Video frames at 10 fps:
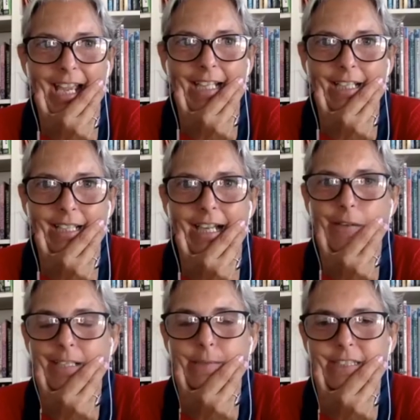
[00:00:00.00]
allow
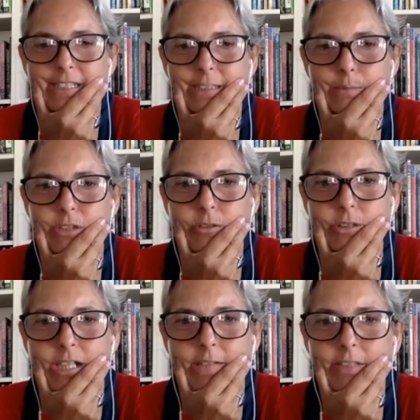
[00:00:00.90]
ecosystems to
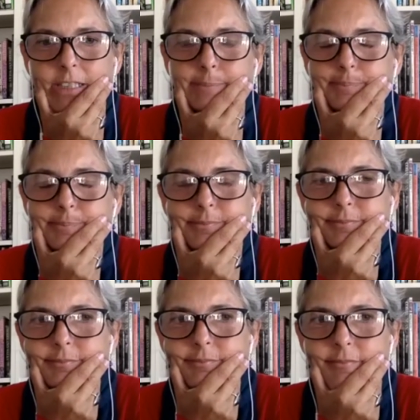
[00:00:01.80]
recover.
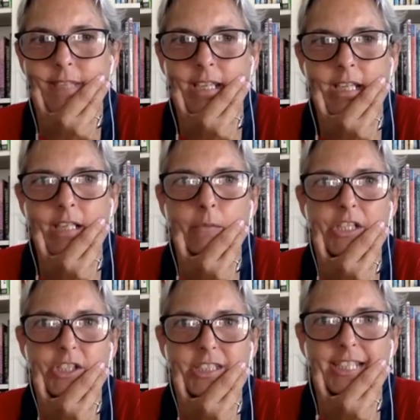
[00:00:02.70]
We
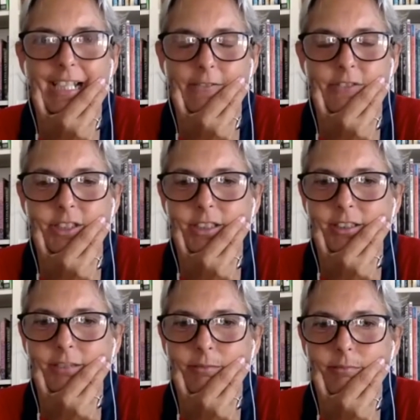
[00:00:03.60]
just have to
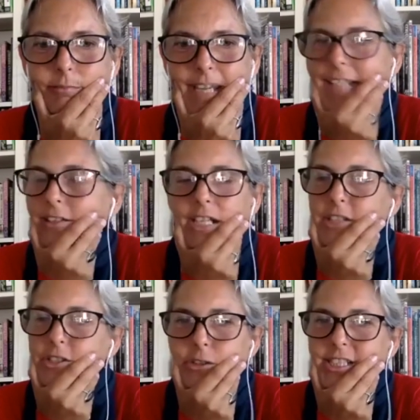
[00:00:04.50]
make the right
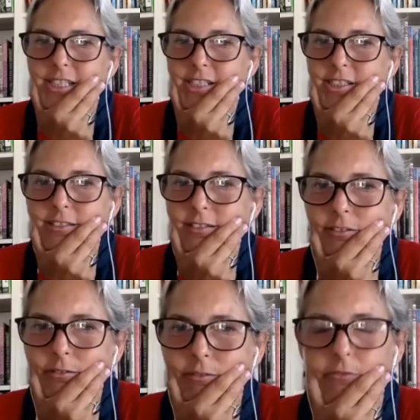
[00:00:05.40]
choices
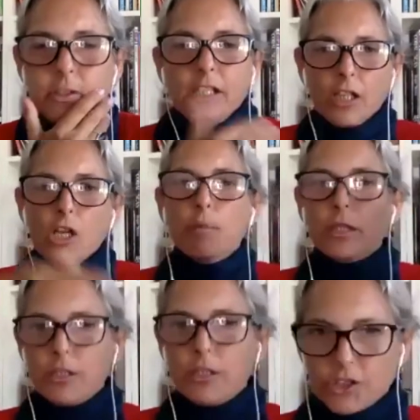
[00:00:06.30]
for the global
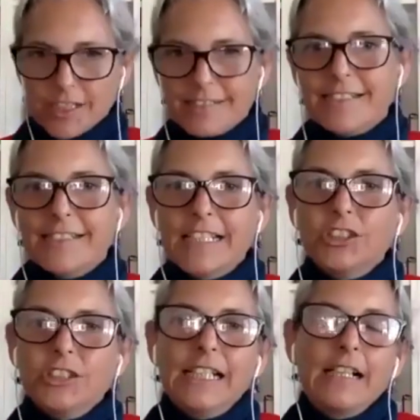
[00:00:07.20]
oceans,
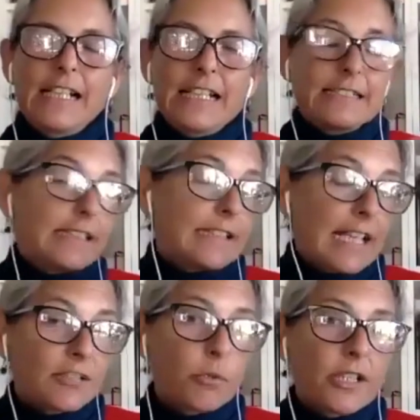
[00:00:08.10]
essentially. And I guess
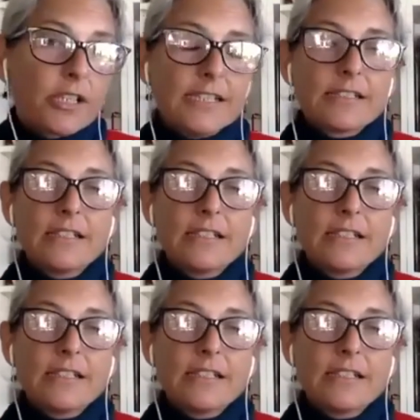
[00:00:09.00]
that's what this